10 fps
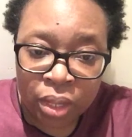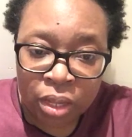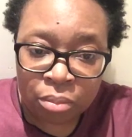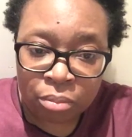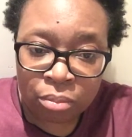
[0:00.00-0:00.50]

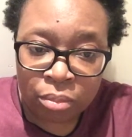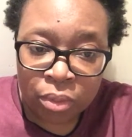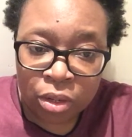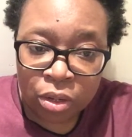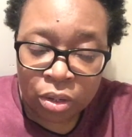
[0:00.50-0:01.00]
Shawn,
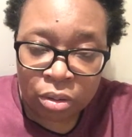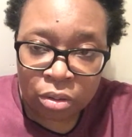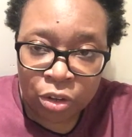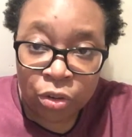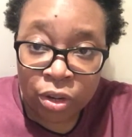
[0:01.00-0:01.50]

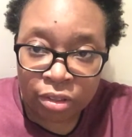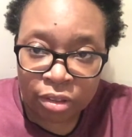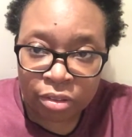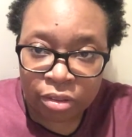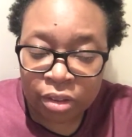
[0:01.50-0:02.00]
as
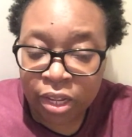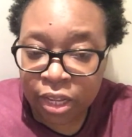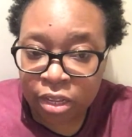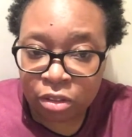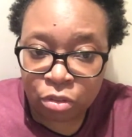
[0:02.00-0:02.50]
I said, started
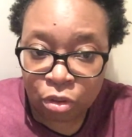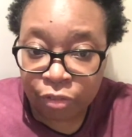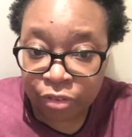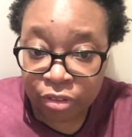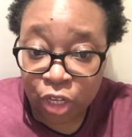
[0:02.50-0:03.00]
getting into
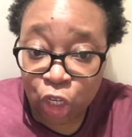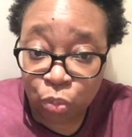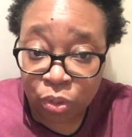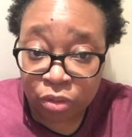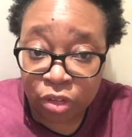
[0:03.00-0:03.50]

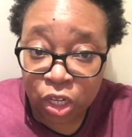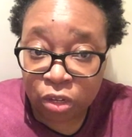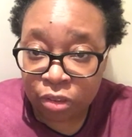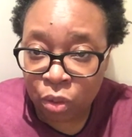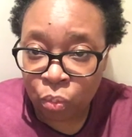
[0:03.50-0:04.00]
confrontations with the
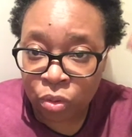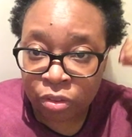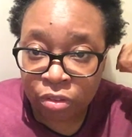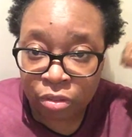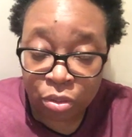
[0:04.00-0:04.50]
teachers, and
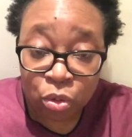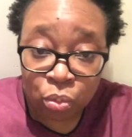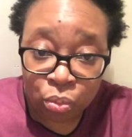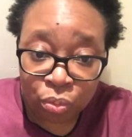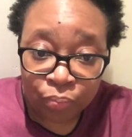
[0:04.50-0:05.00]
once
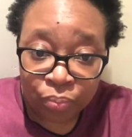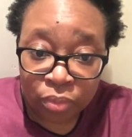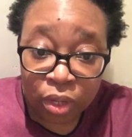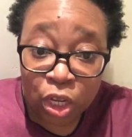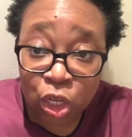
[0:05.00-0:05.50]
through
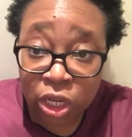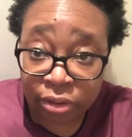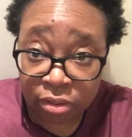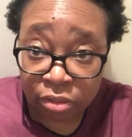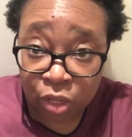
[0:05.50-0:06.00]
a chair
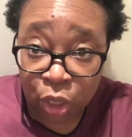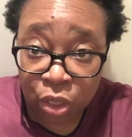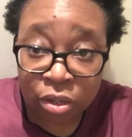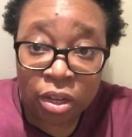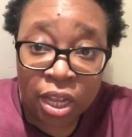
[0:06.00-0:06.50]
at the
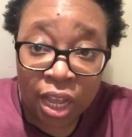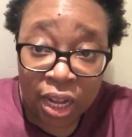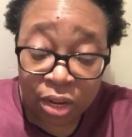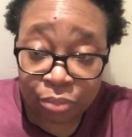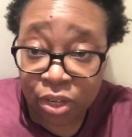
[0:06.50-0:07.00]
teacher,
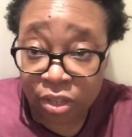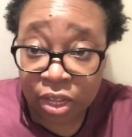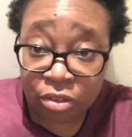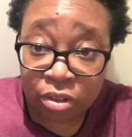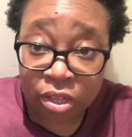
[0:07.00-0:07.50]
which
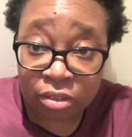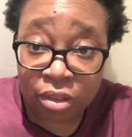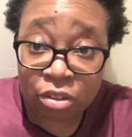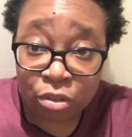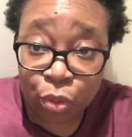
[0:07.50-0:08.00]
led to his
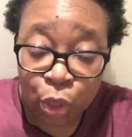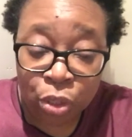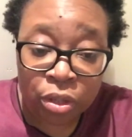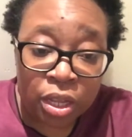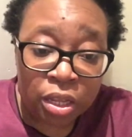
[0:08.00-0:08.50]

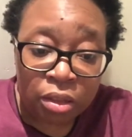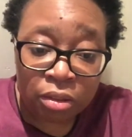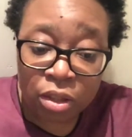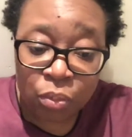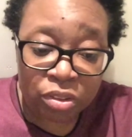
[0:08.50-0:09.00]
exclusion.
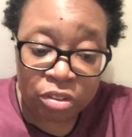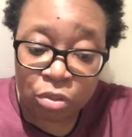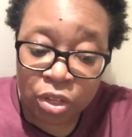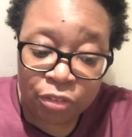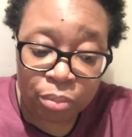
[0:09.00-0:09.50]
So he was
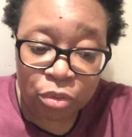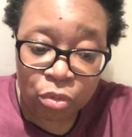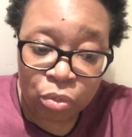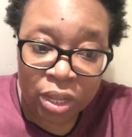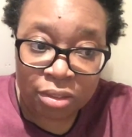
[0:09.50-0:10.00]
excluded from
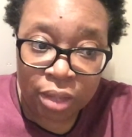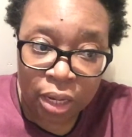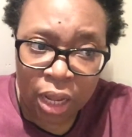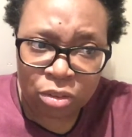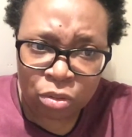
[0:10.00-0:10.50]
school and
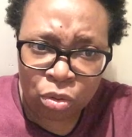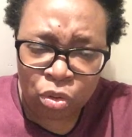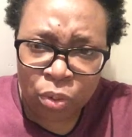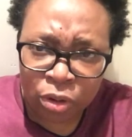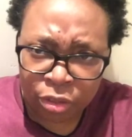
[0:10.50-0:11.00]
had to go
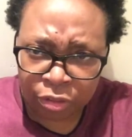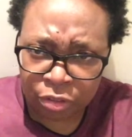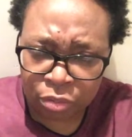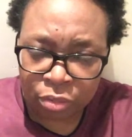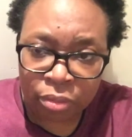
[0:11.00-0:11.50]
to another
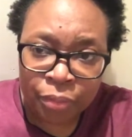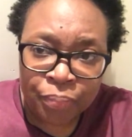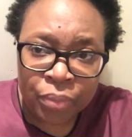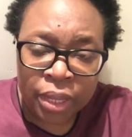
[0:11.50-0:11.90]
school.